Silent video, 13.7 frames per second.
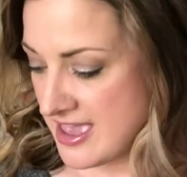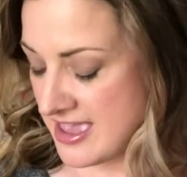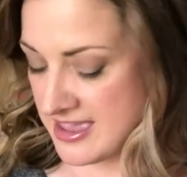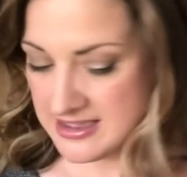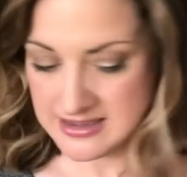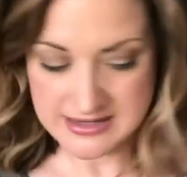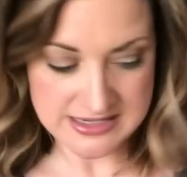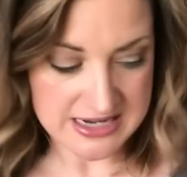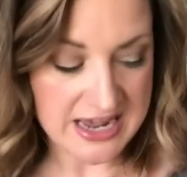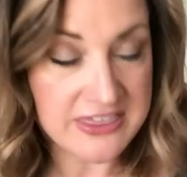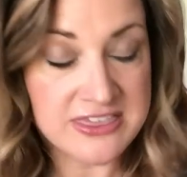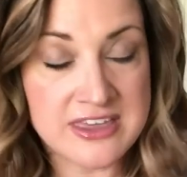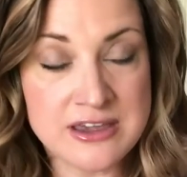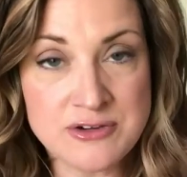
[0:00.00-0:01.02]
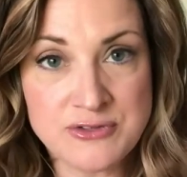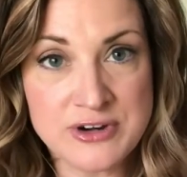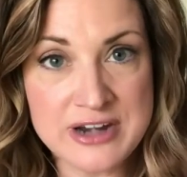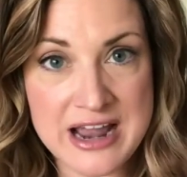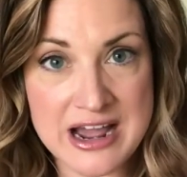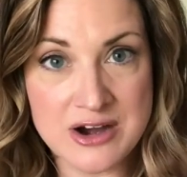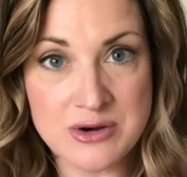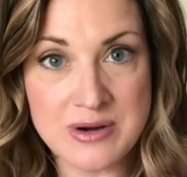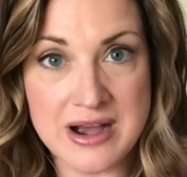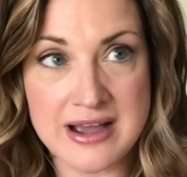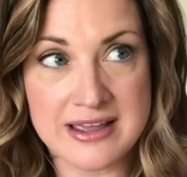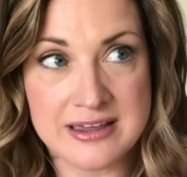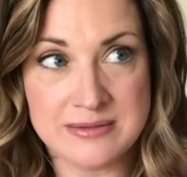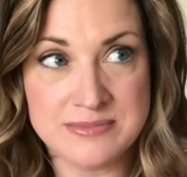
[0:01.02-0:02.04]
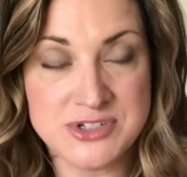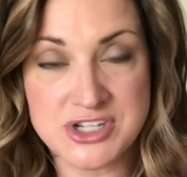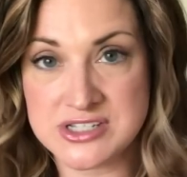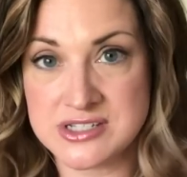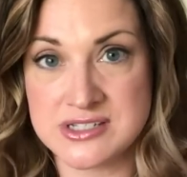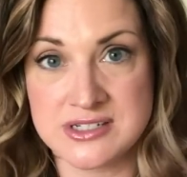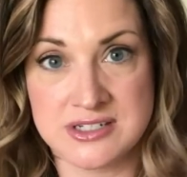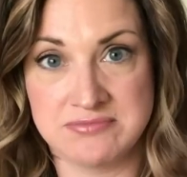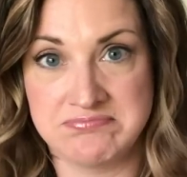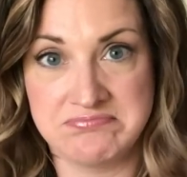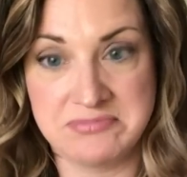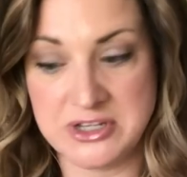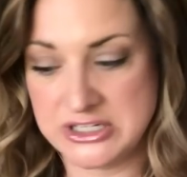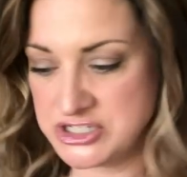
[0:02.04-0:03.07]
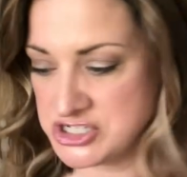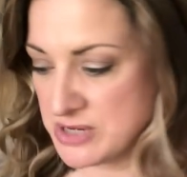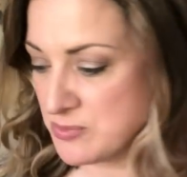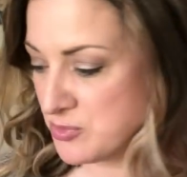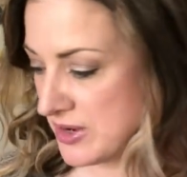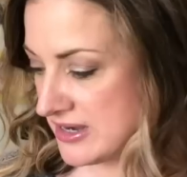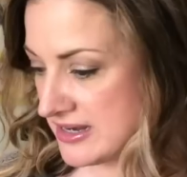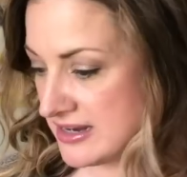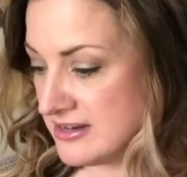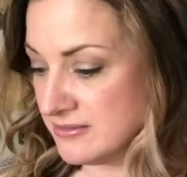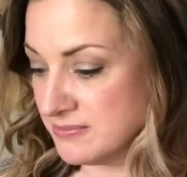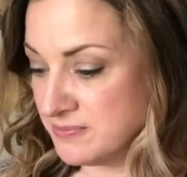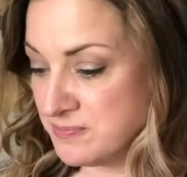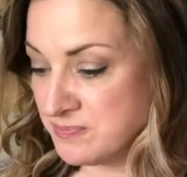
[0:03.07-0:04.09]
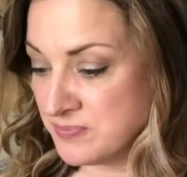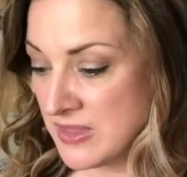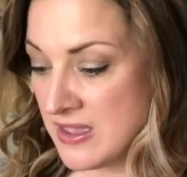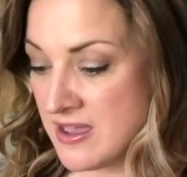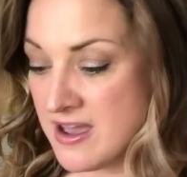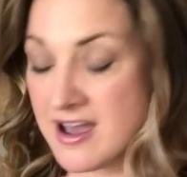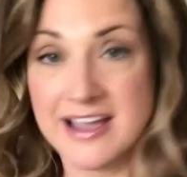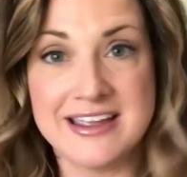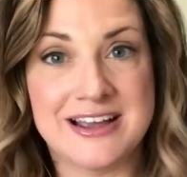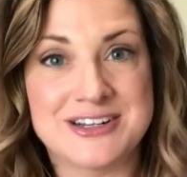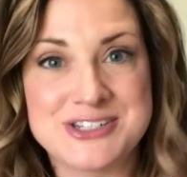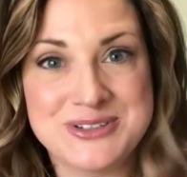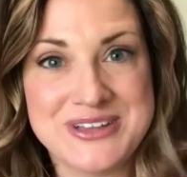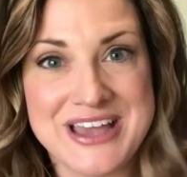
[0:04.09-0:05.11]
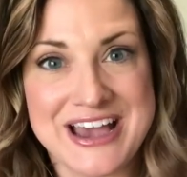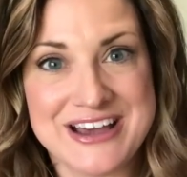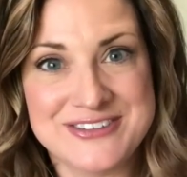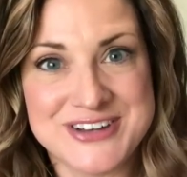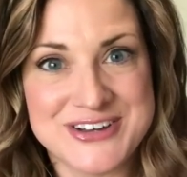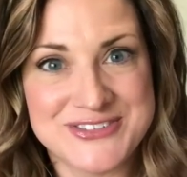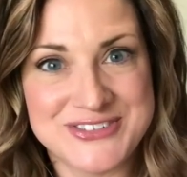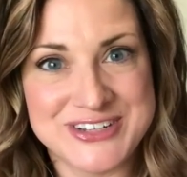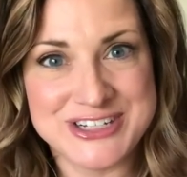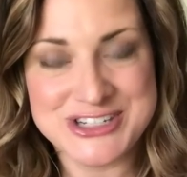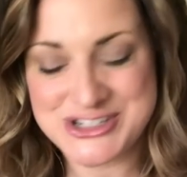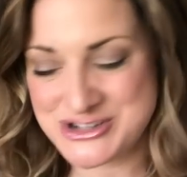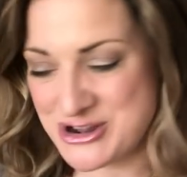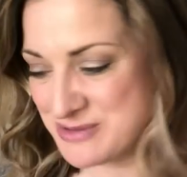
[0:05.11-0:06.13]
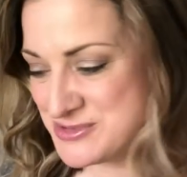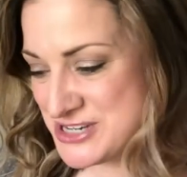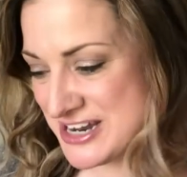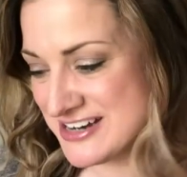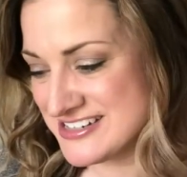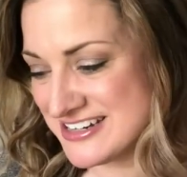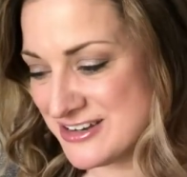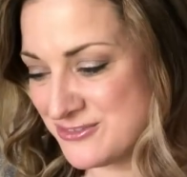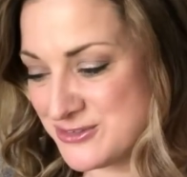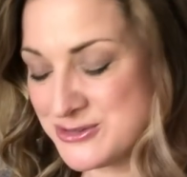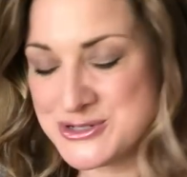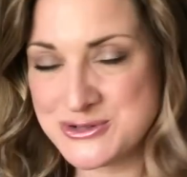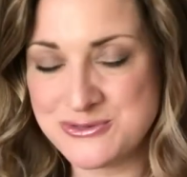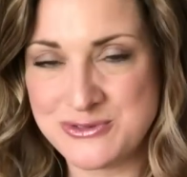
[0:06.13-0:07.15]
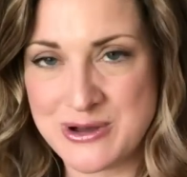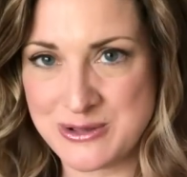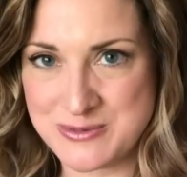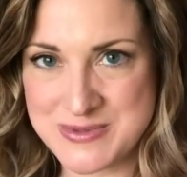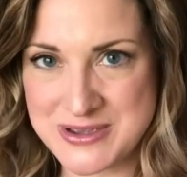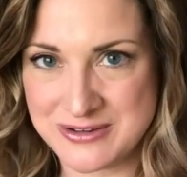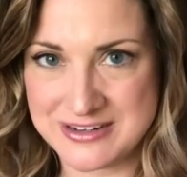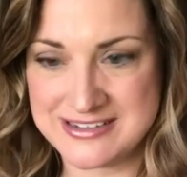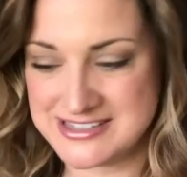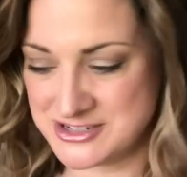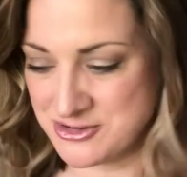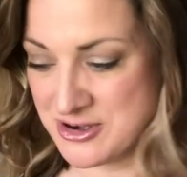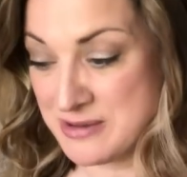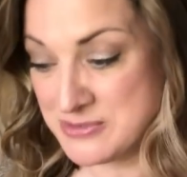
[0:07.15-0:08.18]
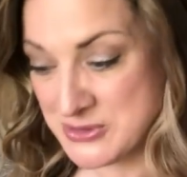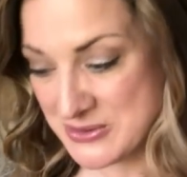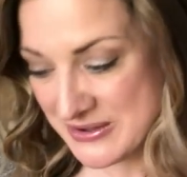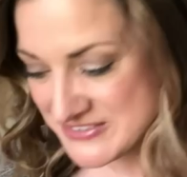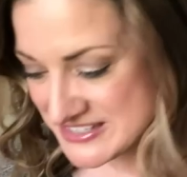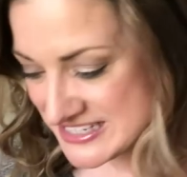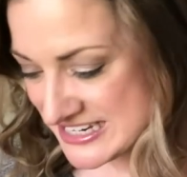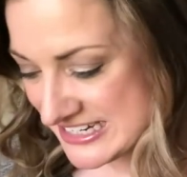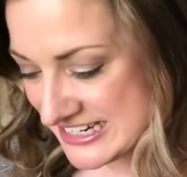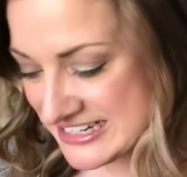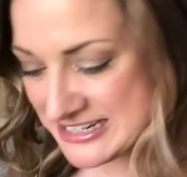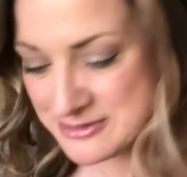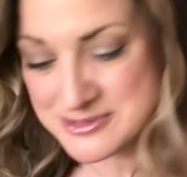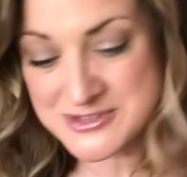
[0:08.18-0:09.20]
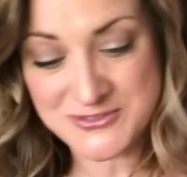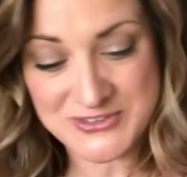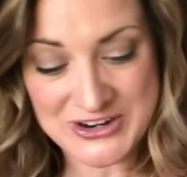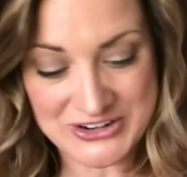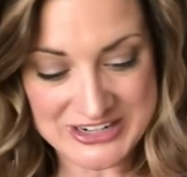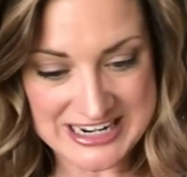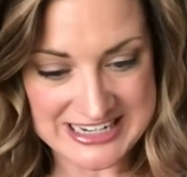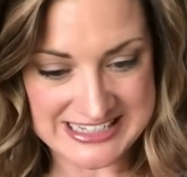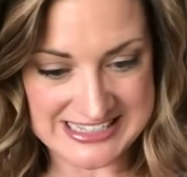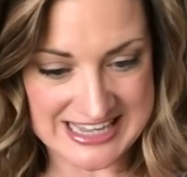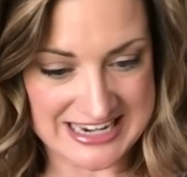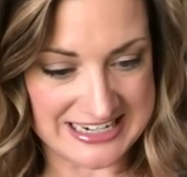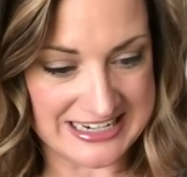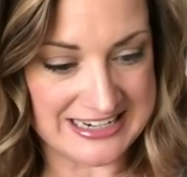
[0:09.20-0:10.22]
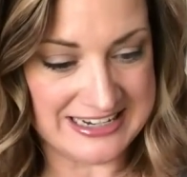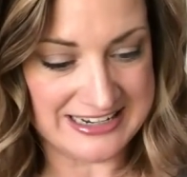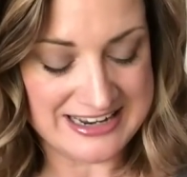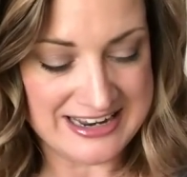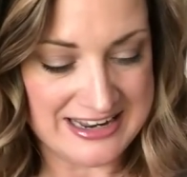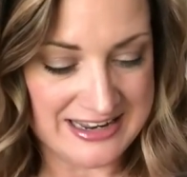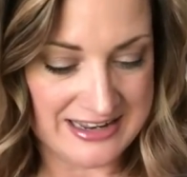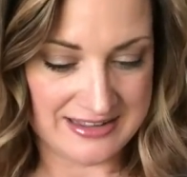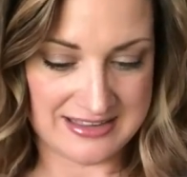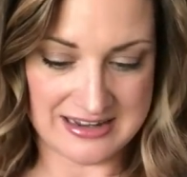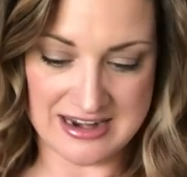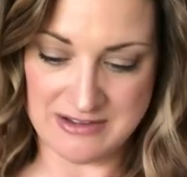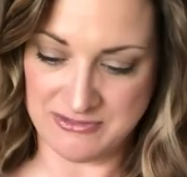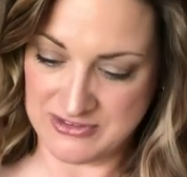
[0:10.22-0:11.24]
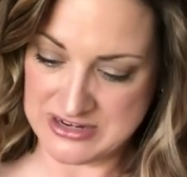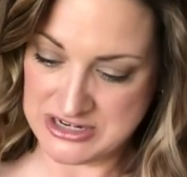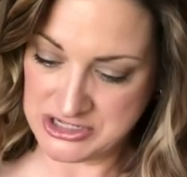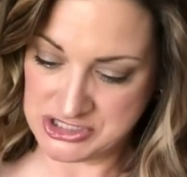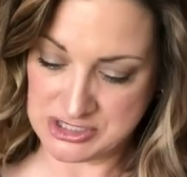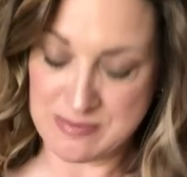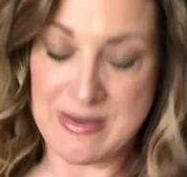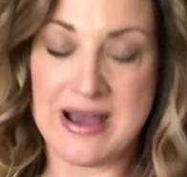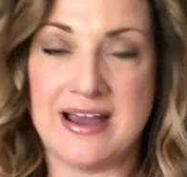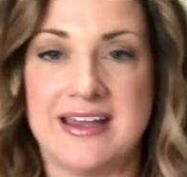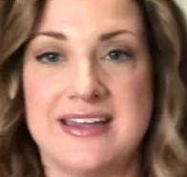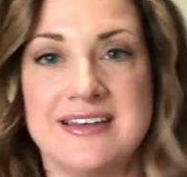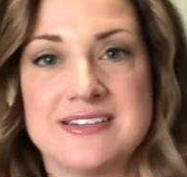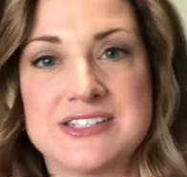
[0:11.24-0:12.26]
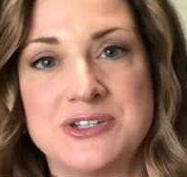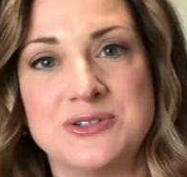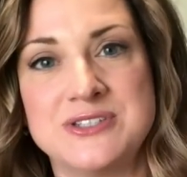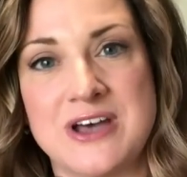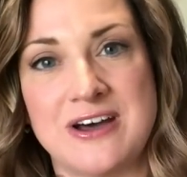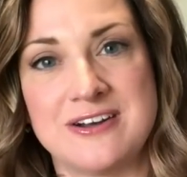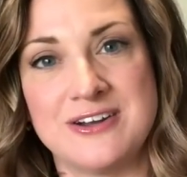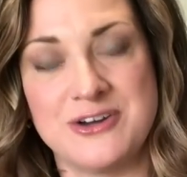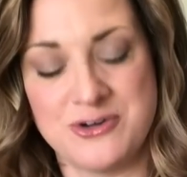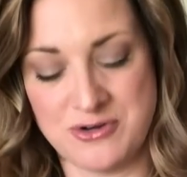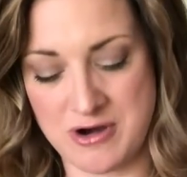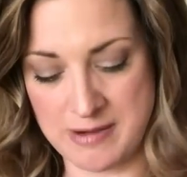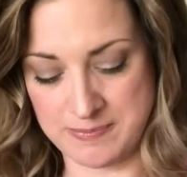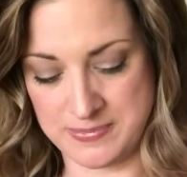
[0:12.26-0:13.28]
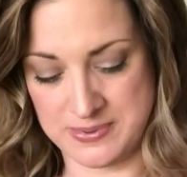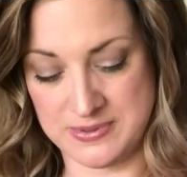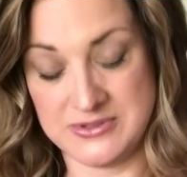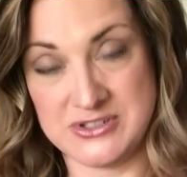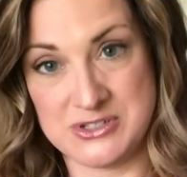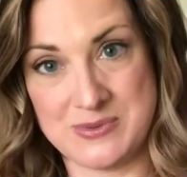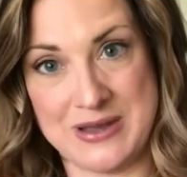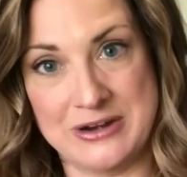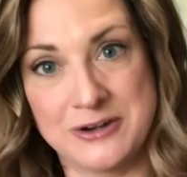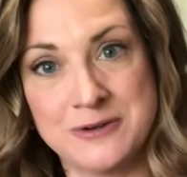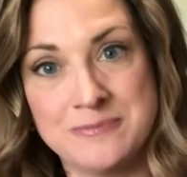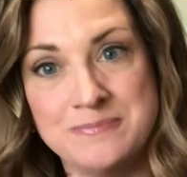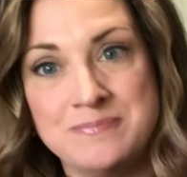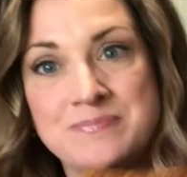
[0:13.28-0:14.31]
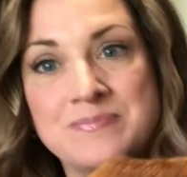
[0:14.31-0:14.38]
And I think for now I am just gonna jump right in. I actually have a finished object, and if you do follow me on Instagram, you have seen it. I was very excited that I finished my Soldatna crop sweater,